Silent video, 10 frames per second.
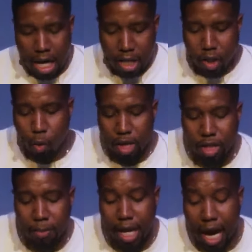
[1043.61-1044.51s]
So we
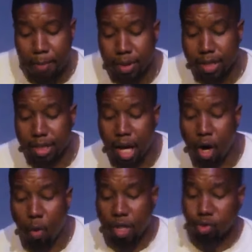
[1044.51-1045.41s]
should be able to tell
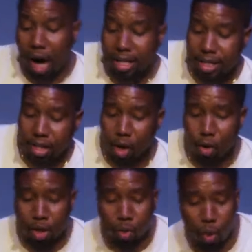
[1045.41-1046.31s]
who is righteous or
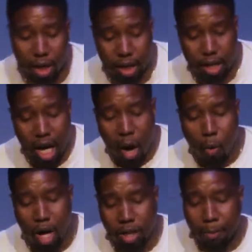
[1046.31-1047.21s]
who is wicked,
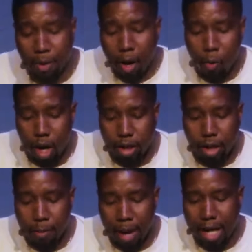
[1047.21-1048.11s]
whether,
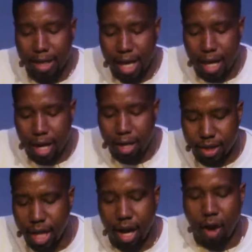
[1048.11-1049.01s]
whether by they, uh,
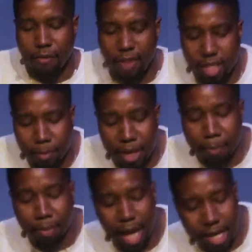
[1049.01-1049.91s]
they are visibly
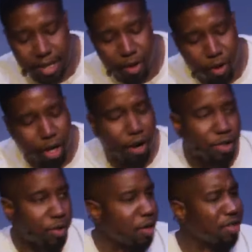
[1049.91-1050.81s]
blessed or
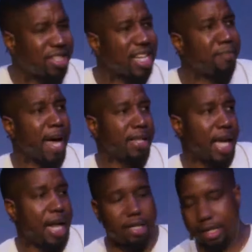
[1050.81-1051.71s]
cursed on earth. And see, that's bad
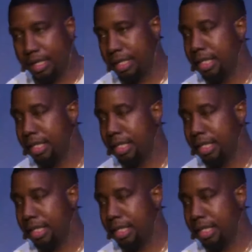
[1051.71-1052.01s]
theology.